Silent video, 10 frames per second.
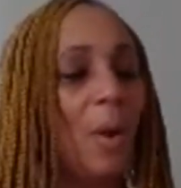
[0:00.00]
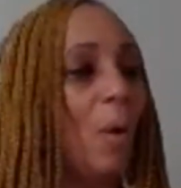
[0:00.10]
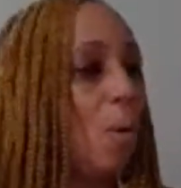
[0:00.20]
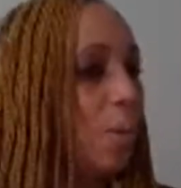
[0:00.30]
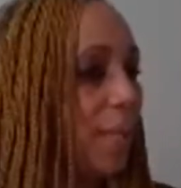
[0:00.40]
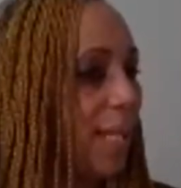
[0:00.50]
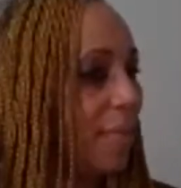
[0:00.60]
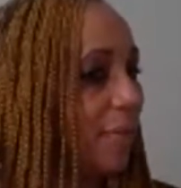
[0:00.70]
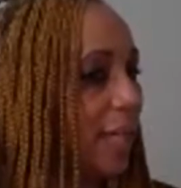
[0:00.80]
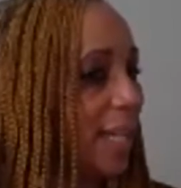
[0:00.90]
who
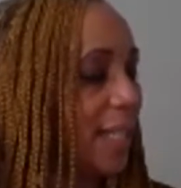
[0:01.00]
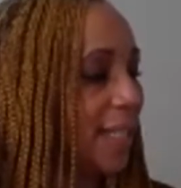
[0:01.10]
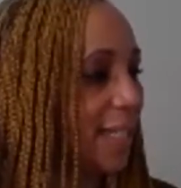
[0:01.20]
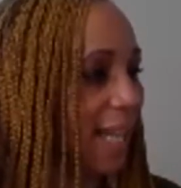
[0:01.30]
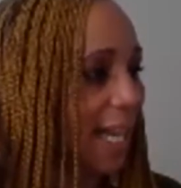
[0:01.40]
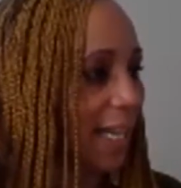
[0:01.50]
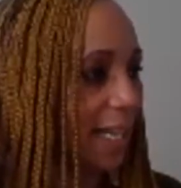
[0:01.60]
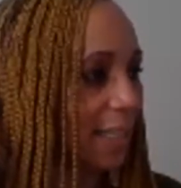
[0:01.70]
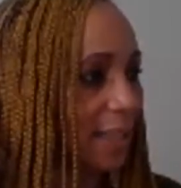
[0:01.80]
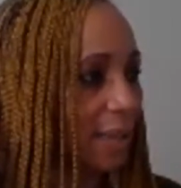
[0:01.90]
live in
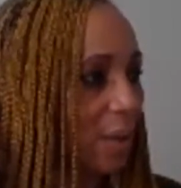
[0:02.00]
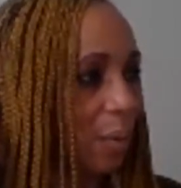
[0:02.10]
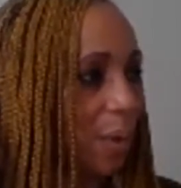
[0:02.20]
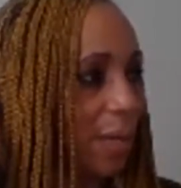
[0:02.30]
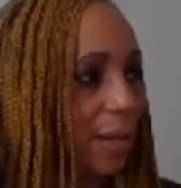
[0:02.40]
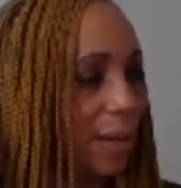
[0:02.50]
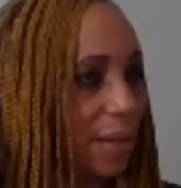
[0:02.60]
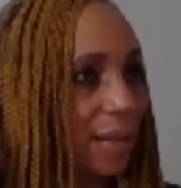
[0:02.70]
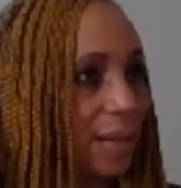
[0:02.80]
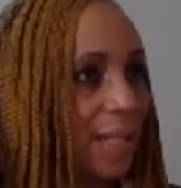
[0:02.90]
settings
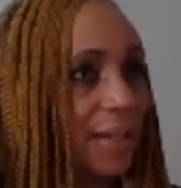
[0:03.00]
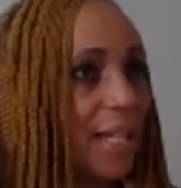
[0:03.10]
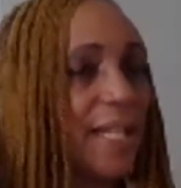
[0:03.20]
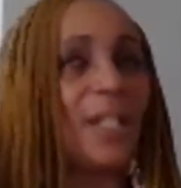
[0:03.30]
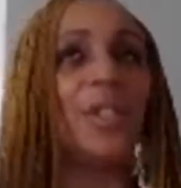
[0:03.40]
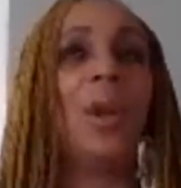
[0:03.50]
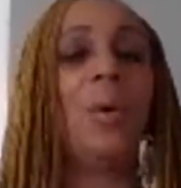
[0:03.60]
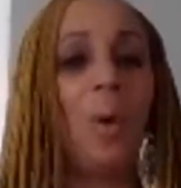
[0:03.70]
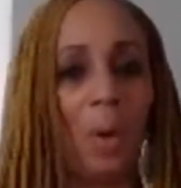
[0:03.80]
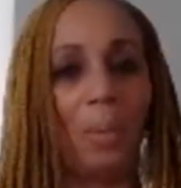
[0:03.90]
where there is
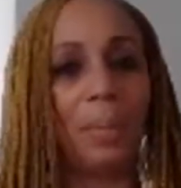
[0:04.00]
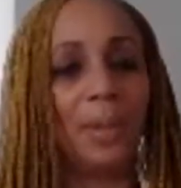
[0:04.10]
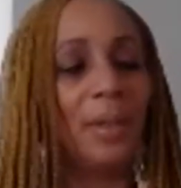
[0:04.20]
no hope,